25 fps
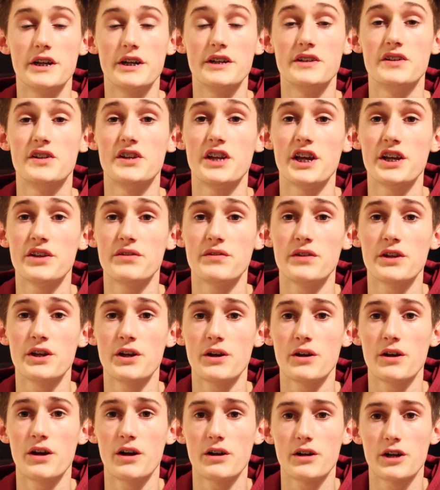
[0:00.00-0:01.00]
In today's
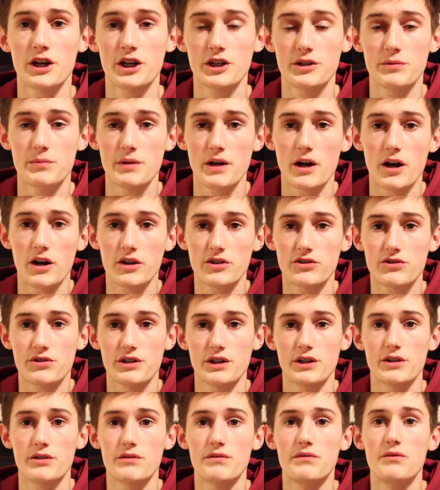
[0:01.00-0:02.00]
video I'm going to be
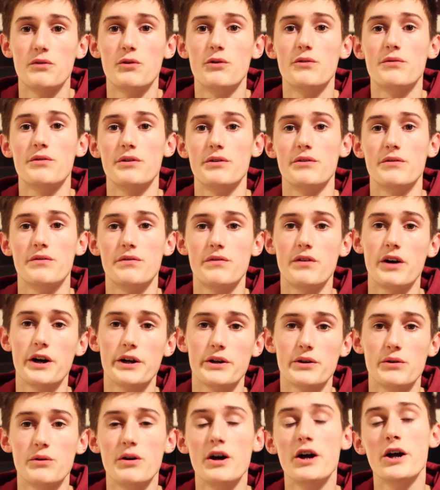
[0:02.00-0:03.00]
answering the fourth and
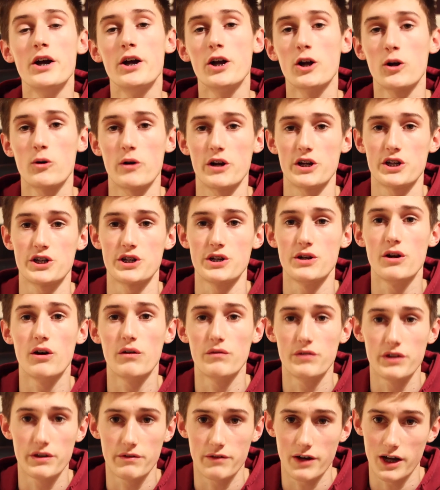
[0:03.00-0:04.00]
final question
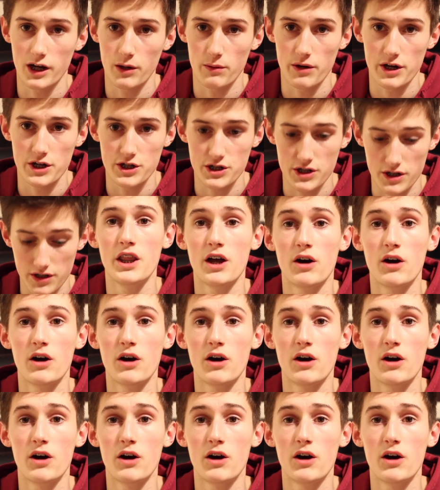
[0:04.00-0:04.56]
of the evaluation.